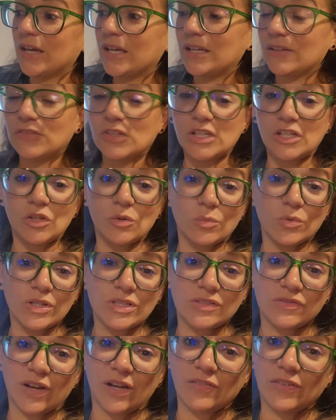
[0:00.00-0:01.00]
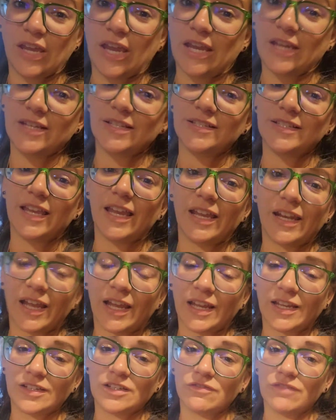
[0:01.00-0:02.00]
And I've done numerous 5Ks, and
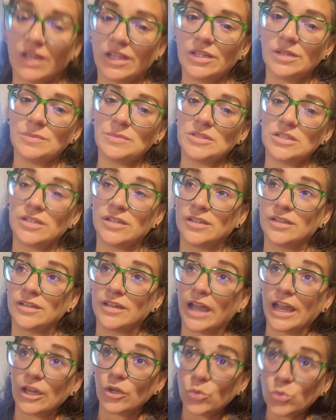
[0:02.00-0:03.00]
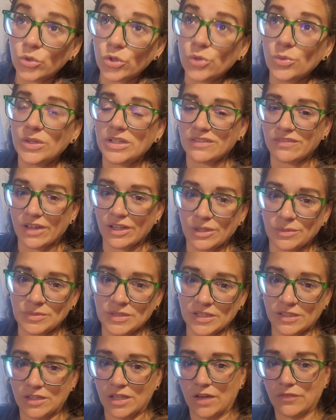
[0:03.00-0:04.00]
I grew and
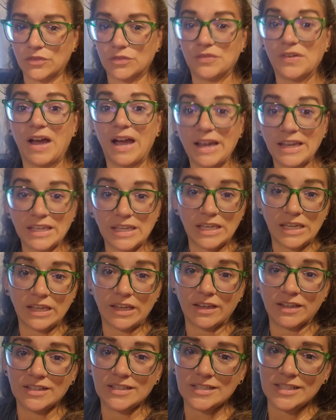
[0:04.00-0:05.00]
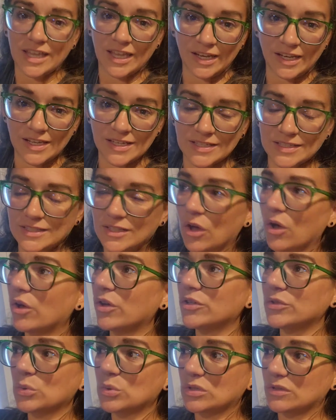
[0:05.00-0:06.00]
developed a love of hiking, tennis,
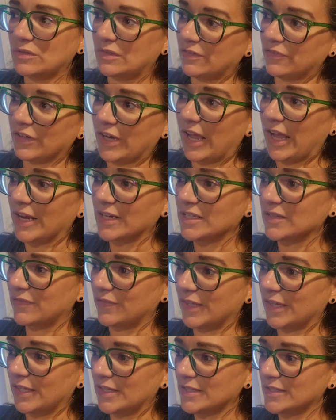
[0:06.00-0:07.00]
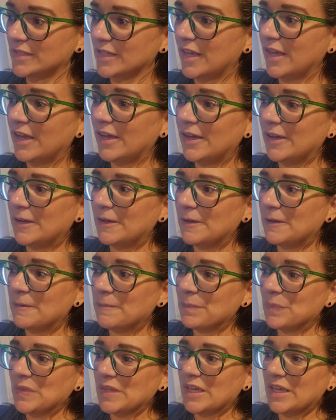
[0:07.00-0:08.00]
all sorts of different active things.
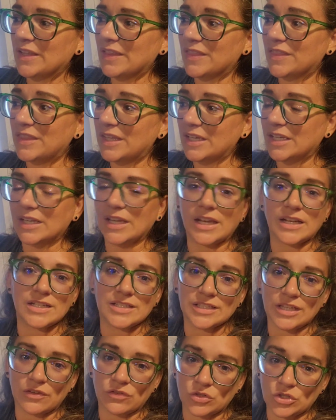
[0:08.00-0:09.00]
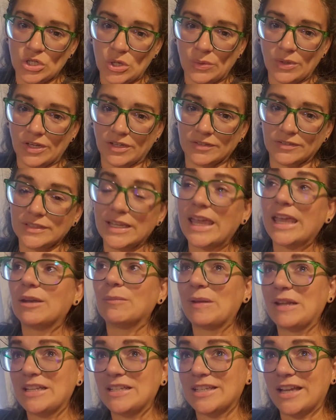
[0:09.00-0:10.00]
Then I discovered yoga
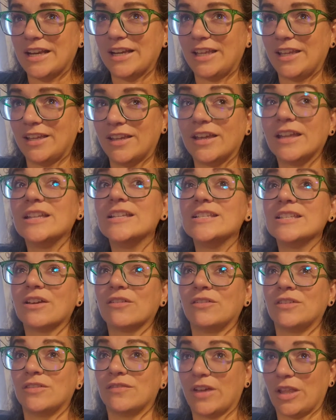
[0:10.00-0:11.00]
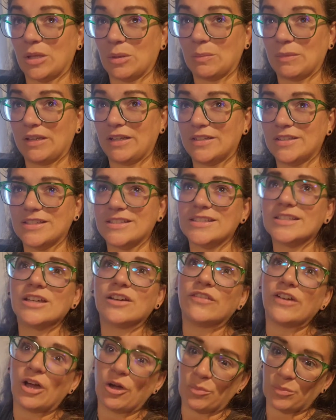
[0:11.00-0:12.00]
and meditating and self-development and
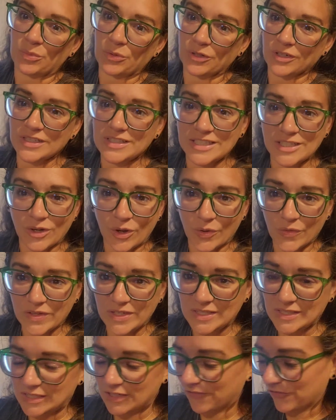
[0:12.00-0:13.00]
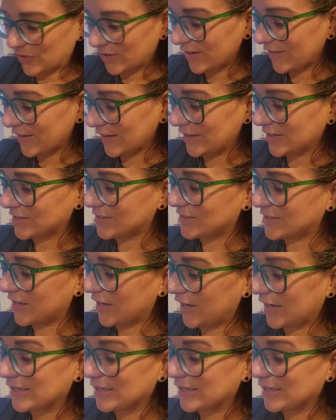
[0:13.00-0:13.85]
self-help books and all these different things.